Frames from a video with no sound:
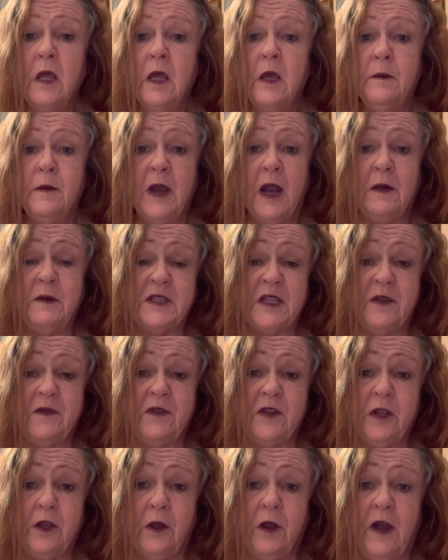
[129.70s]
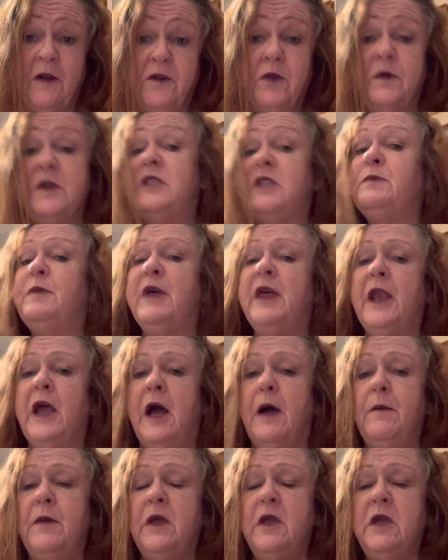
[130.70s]
but I was living there after we split
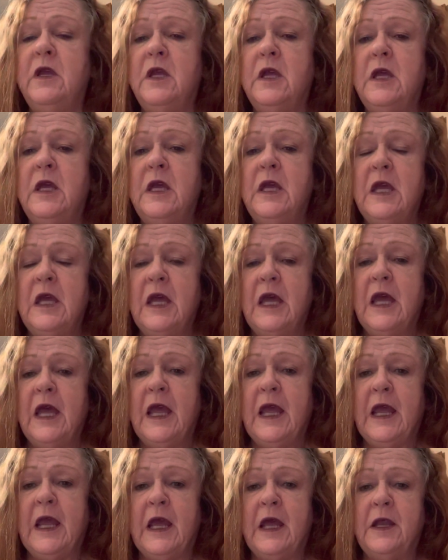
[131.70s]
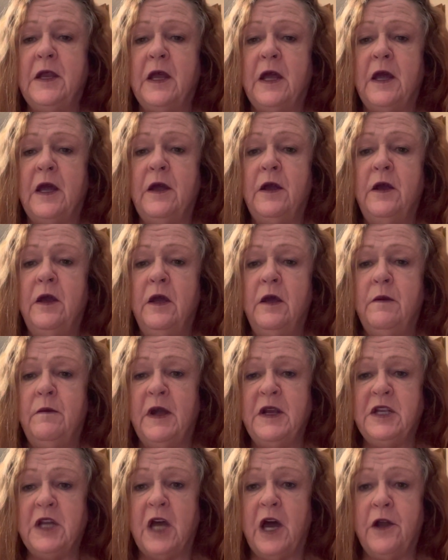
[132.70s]
up. And uh,
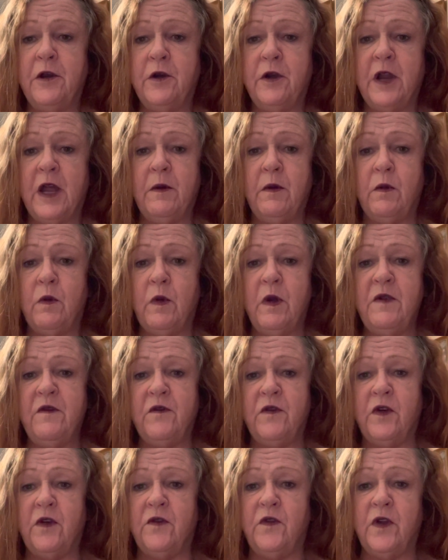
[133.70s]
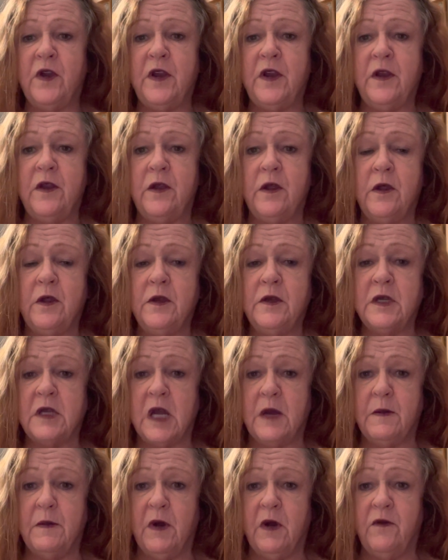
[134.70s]
my daughter and I were waiting for a friend to
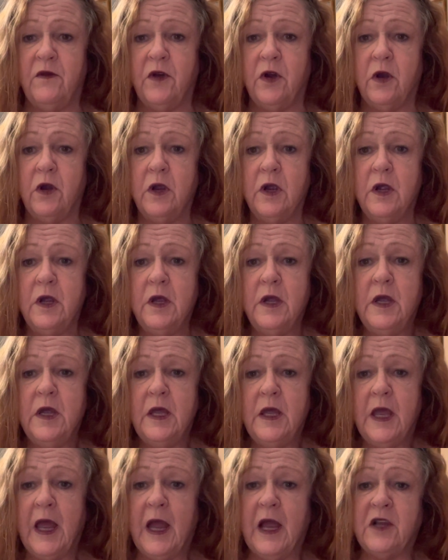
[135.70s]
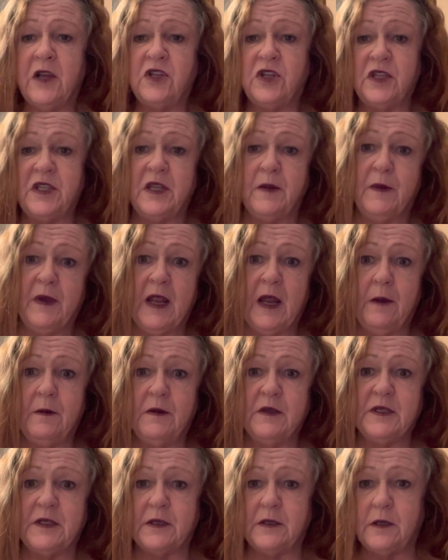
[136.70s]
come over, actually somebody I
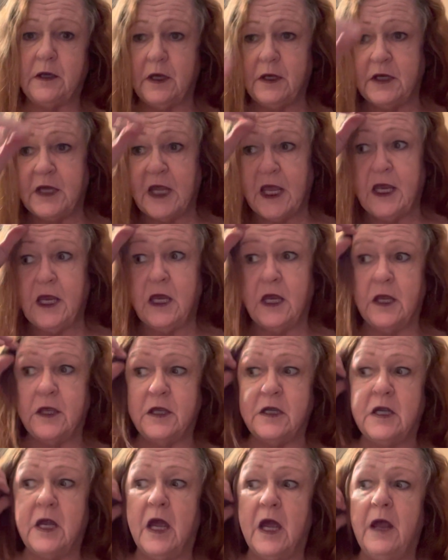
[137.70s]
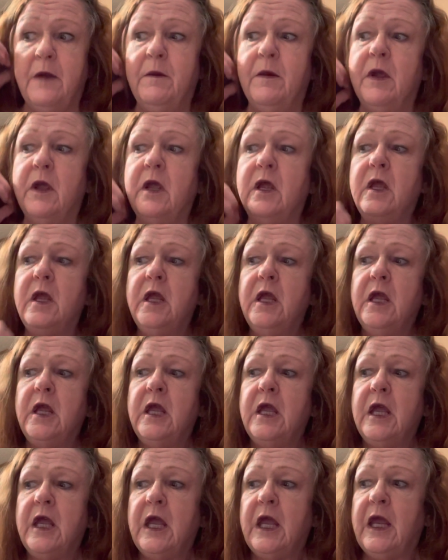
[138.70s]
was dating at the time.
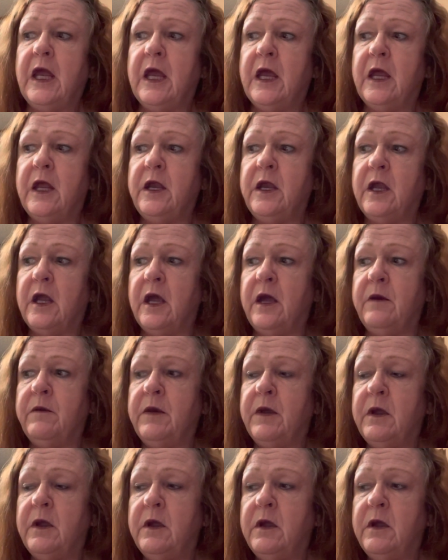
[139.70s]
And um,